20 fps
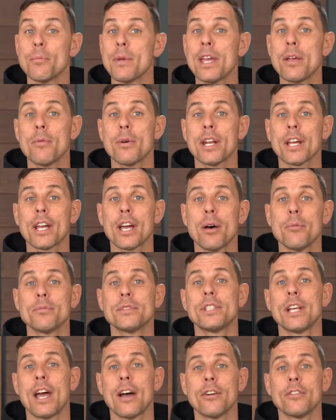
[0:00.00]
me, what it
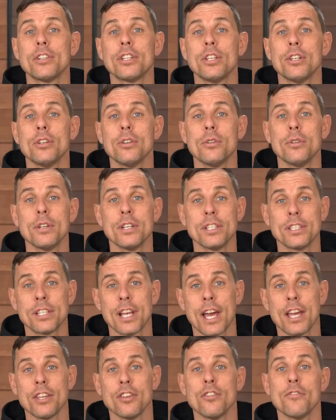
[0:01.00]
comes down to is
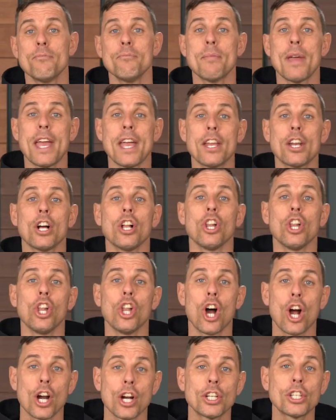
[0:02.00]
that you've made a
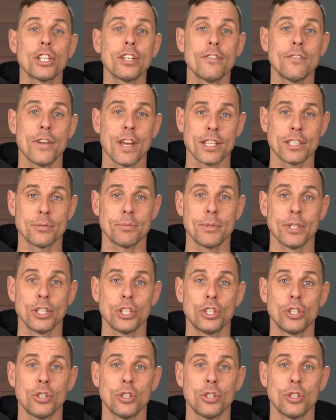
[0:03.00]
large investment